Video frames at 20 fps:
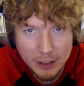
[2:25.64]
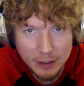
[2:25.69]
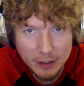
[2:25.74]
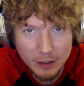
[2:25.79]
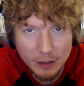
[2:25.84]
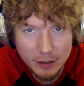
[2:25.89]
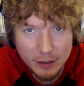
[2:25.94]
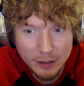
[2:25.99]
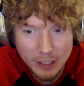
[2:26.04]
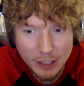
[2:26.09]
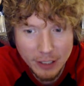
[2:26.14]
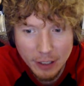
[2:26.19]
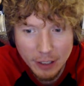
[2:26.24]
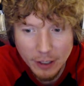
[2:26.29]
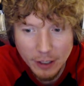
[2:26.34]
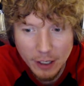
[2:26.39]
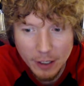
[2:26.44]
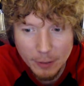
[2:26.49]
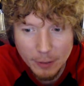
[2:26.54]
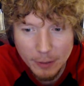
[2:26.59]
the arcade
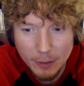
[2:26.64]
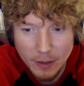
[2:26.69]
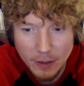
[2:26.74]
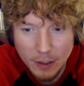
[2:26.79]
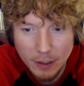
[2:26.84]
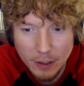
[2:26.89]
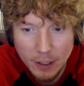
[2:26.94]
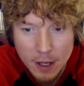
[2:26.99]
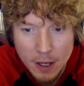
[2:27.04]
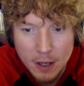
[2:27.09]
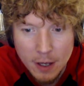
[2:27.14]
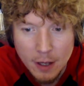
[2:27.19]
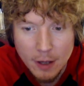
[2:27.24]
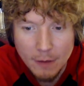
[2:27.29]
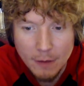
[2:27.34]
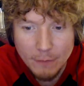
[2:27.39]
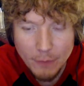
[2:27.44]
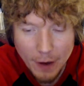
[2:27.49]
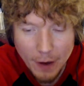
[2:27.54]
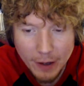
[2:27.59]
game and then
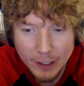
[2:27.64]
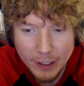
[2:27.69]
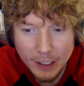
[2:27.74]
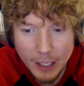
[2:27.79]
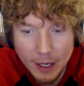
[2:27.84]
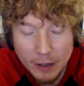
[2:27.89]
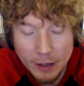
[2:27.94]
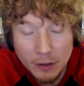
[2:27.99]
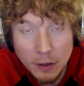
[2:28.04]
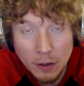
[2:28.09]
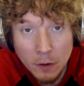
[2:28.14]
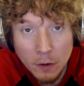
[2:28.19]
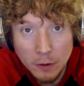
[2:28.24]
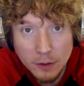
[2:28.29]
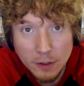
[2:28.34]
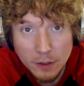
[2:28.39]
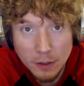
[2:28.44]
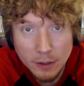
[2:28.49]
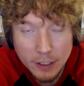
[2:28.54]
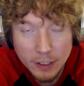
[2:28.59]
finding out, oh,
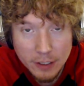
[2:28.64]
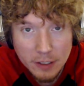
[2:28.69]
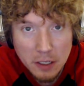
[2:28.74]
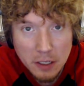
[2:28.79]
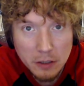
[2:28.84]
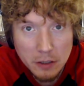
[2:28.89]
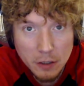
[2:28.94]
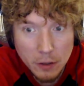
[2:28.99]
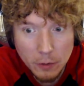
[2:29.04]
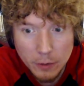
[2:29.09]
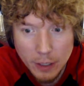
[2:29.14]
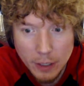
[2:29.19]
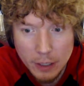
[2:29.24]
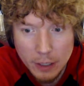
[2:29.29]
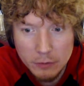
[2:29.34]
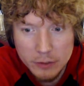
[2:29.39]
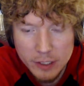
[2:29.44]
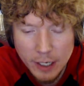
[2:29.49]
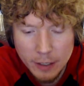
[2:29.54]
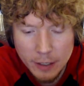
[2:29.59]
it's on Nintendo, and I
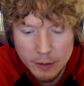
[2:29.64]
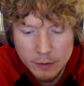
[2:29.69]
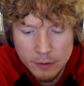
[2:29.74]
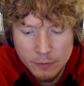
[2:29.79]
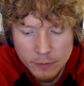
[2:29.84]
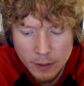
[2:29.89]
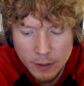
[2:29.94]
was kind of